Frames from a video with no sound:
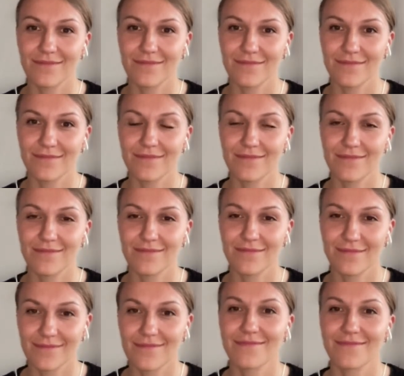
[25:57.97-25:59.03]

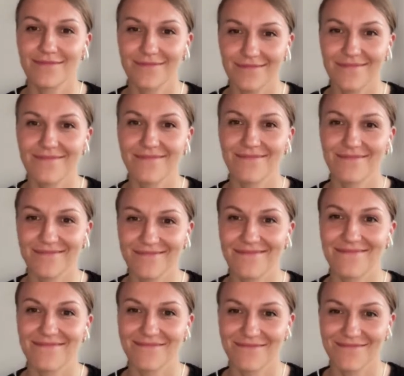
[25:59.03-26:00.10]

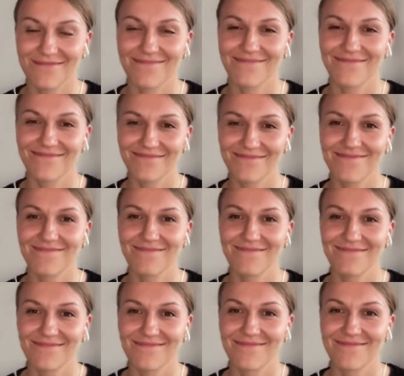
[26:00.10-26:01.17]

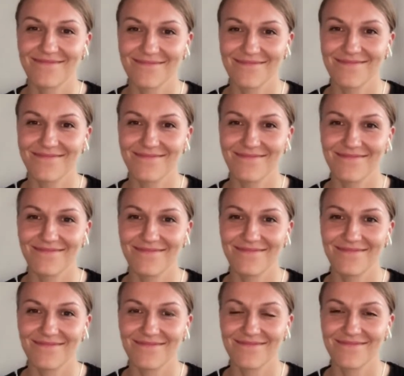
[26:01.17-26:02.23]

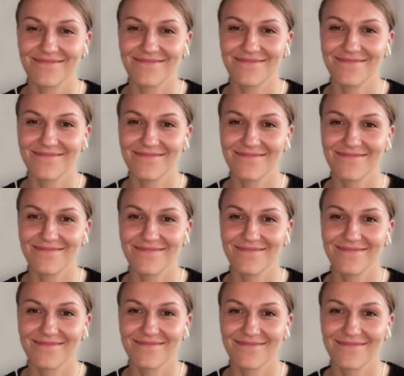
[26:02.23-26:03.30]

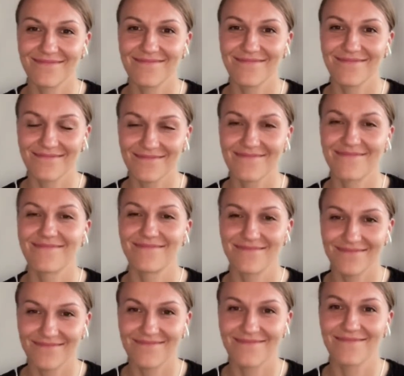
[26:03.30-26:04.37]

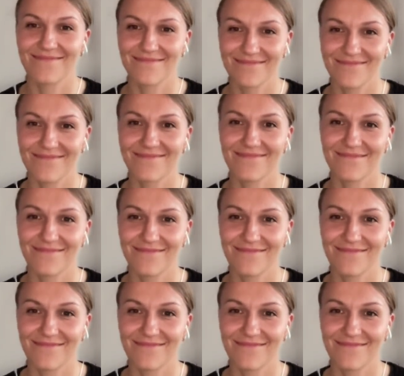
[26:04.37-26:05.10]
No words are spoken by the person on screen.